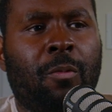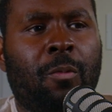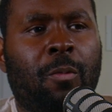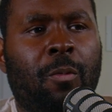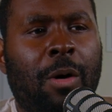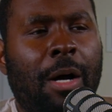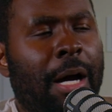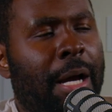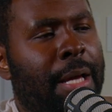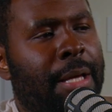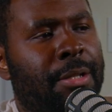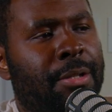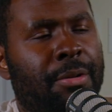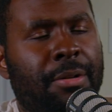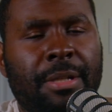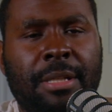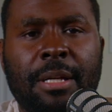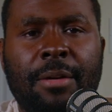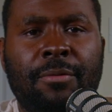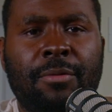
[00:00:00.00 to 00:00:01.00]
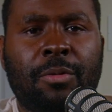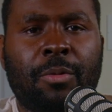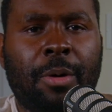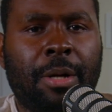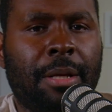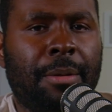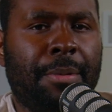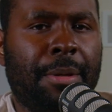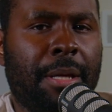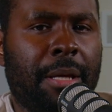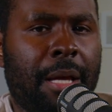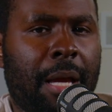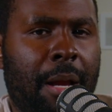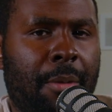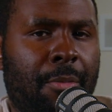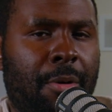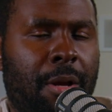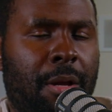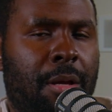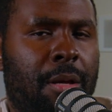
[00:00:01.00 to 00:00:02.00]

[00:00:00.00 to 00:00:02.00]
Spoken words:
Why is there a 720p camera?